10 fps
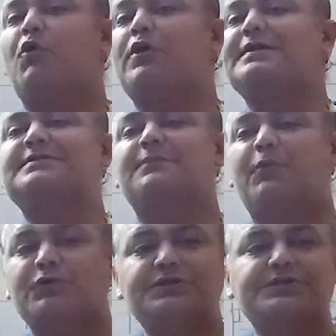what is the
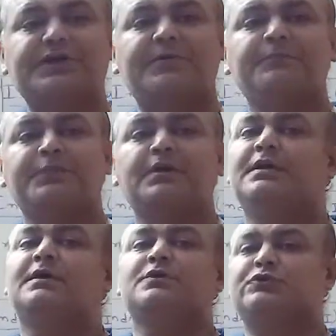procedure?
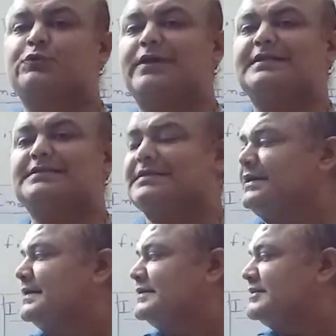
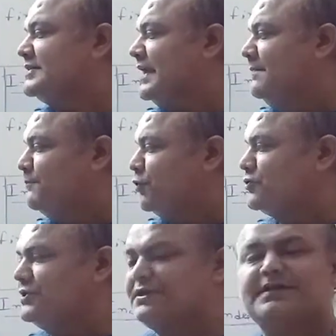Students, same procedure